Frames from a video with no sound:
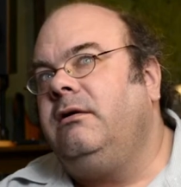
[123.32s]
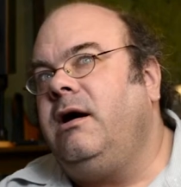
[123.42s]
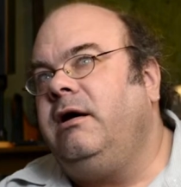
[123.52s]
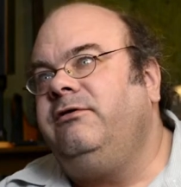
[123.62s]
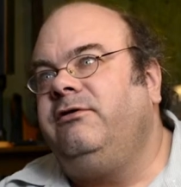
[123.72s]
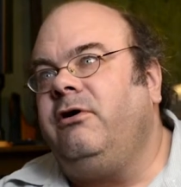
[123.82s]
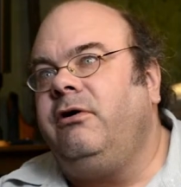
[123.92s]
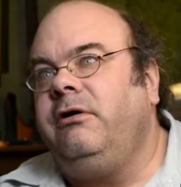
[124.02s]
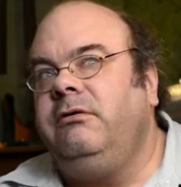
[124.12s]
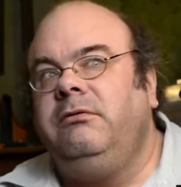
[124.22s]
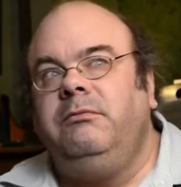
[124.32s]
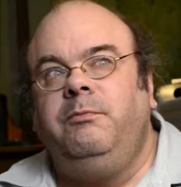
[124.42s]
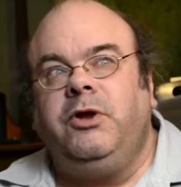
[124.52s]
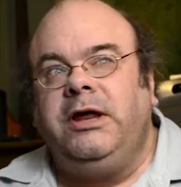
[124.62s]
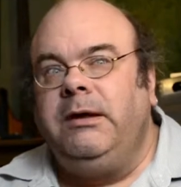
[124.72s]
I started
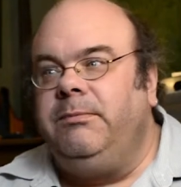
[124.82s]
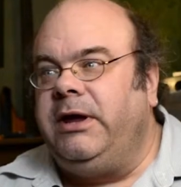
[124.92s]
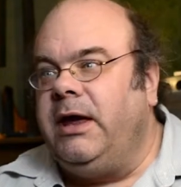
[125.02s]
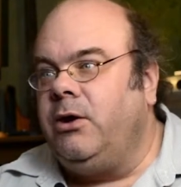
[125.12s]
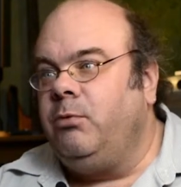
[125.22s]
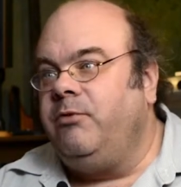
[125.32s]
playing piano